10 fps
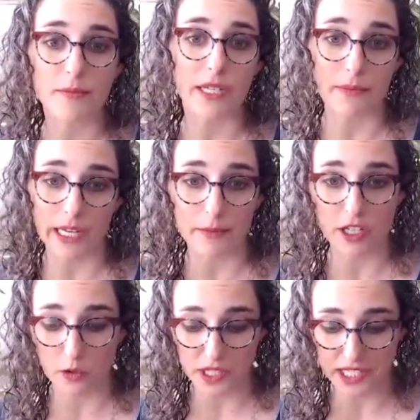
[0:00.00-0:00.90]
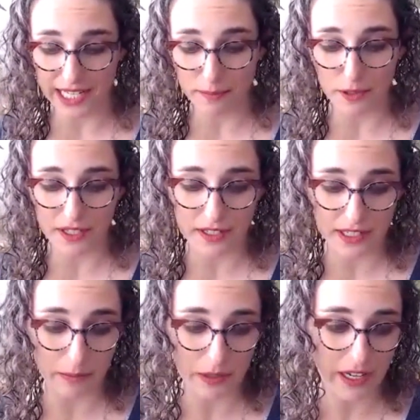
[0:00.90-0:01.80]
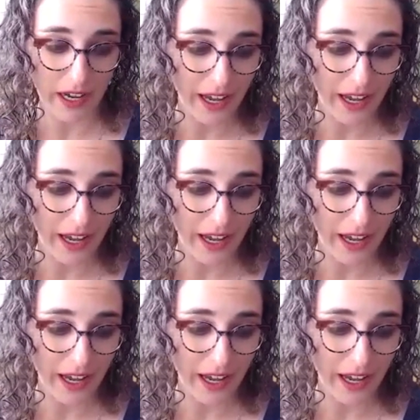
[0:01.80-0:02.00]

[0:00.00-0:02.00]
sometimes they're within separate systems.